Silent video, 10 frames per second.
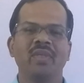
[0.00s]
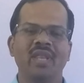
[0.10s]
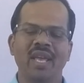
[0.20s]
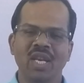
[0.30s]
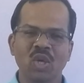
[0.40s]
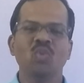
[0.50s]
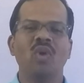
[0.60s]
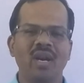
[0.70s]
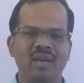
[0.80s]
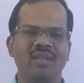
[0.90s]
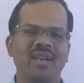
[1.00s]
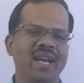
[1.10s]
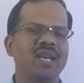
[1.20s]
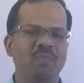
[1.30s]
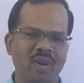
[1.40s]
then you are at the
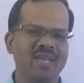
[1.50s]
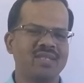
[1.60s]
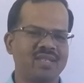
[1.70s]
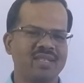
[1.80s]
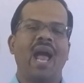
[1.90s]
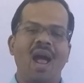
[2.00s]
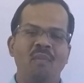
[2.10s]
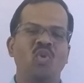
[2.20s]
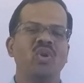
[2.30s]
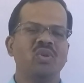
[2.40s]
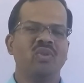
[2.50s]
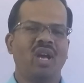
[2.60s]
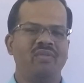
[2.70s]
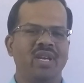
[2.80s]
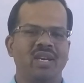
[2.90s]
right place. I am going to
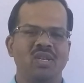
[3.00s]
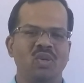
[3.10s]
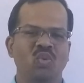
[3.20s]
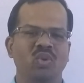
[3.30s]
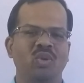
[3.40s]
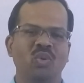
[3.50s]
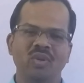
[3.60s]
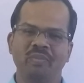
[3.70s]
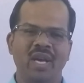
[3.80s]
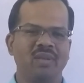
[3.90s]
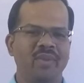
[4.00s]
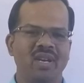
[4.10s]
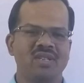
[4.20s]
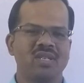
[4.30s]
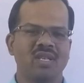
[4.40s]
navigate you through
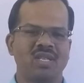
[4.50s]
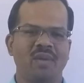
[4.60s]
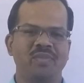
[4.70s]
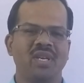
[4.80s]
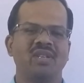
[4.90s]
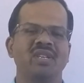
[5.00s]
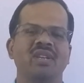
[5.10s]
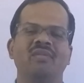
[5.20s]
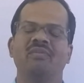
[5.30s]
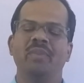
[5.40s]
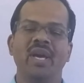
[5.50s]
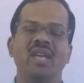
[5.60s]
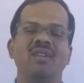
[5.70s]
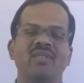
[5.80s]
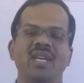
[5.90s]
mathematics subject in a
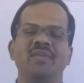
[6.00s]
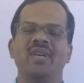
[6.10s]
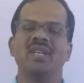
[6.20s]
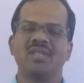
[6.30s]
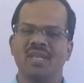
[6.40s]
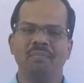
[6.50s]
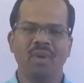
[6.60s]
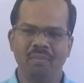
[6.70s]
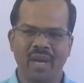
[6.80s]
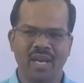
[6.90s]
very simple